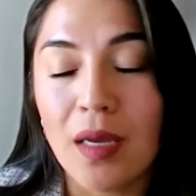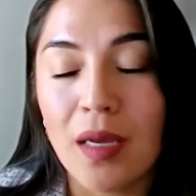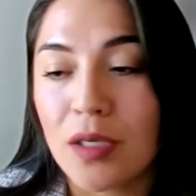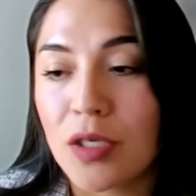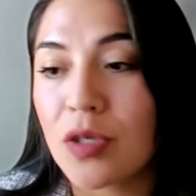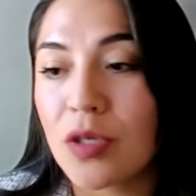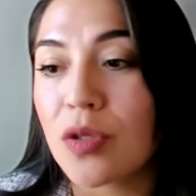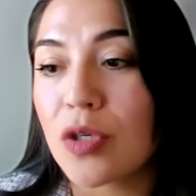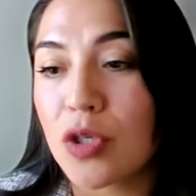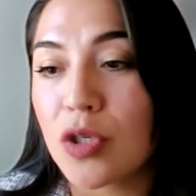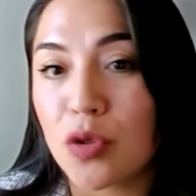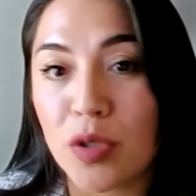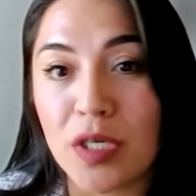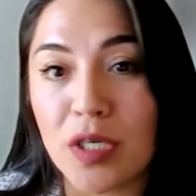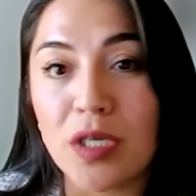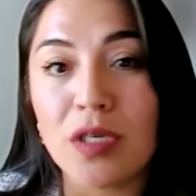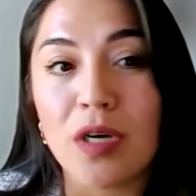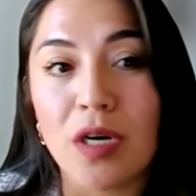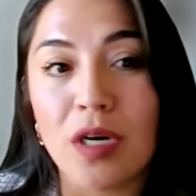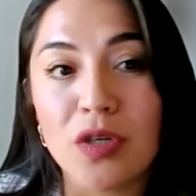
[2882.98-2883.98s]
to their treating
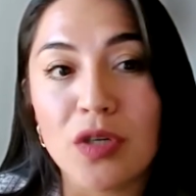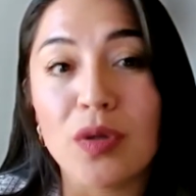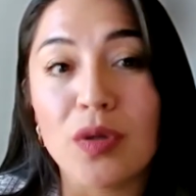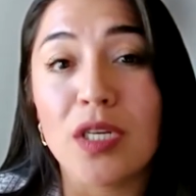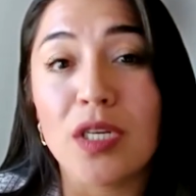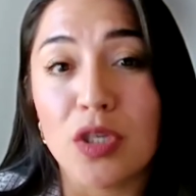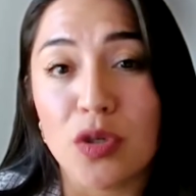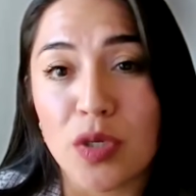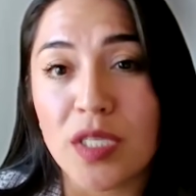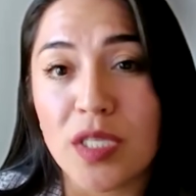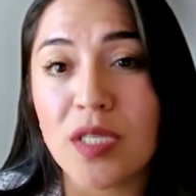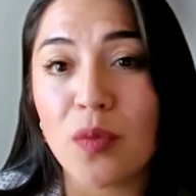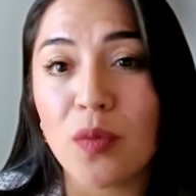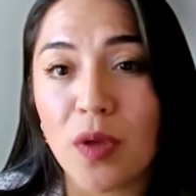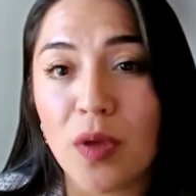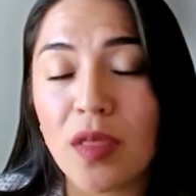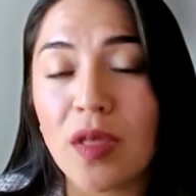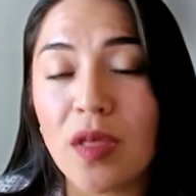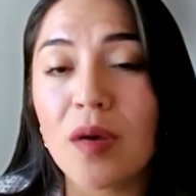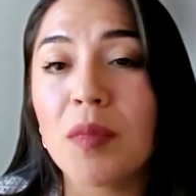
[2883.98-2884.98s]
doctor and address it
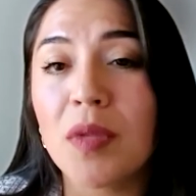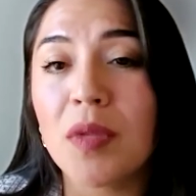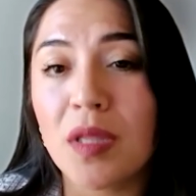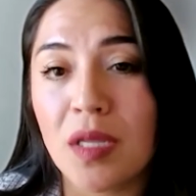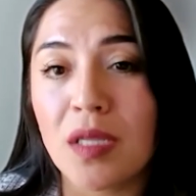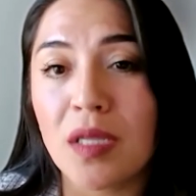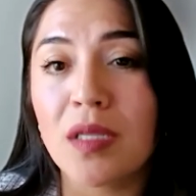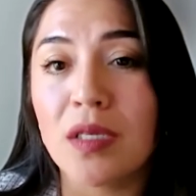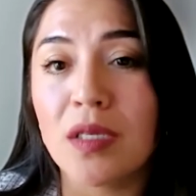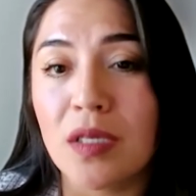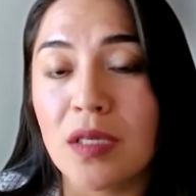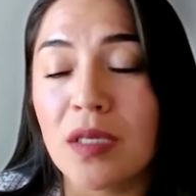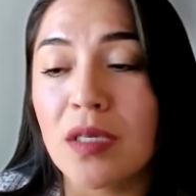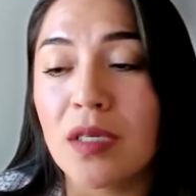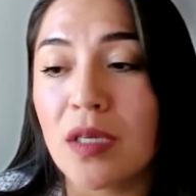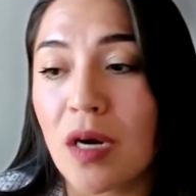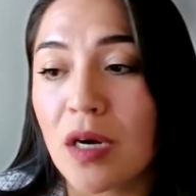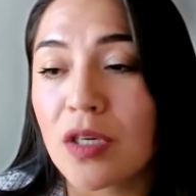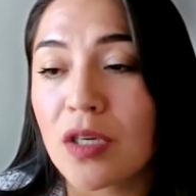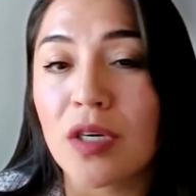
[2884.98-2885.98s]
with them, and then the
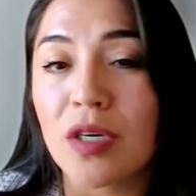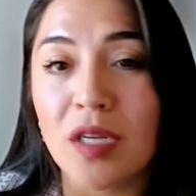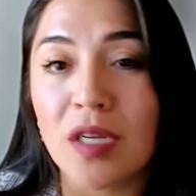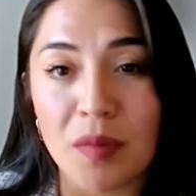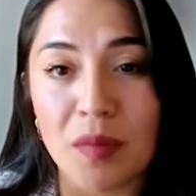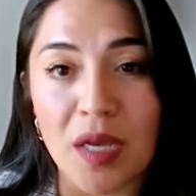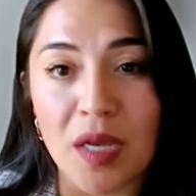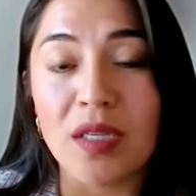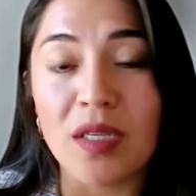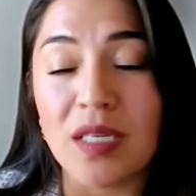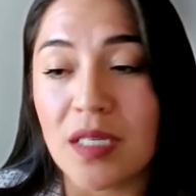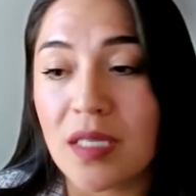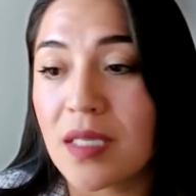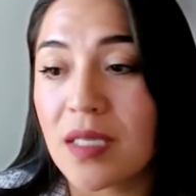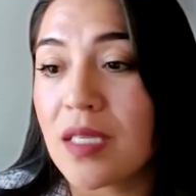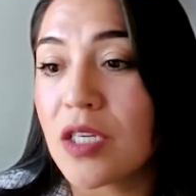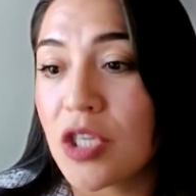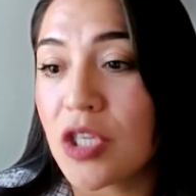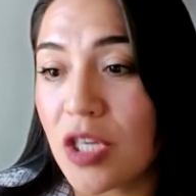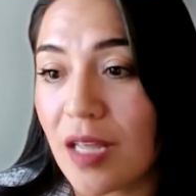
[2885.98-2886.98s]
doctor can make a
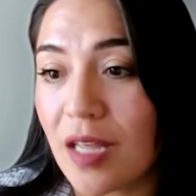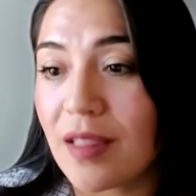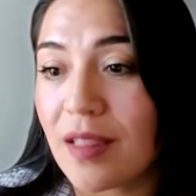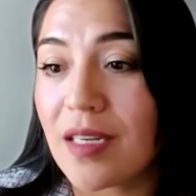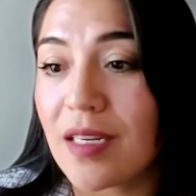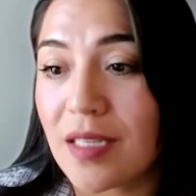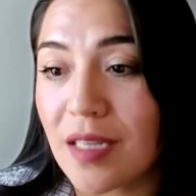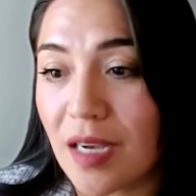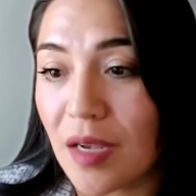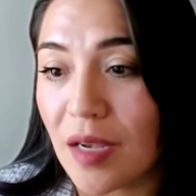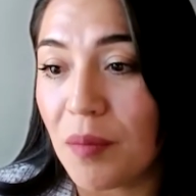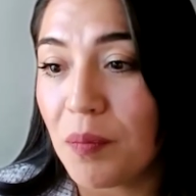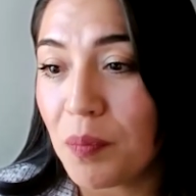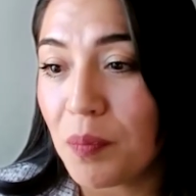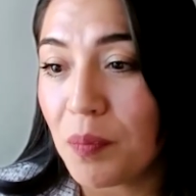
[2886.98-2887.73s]
decision at that time.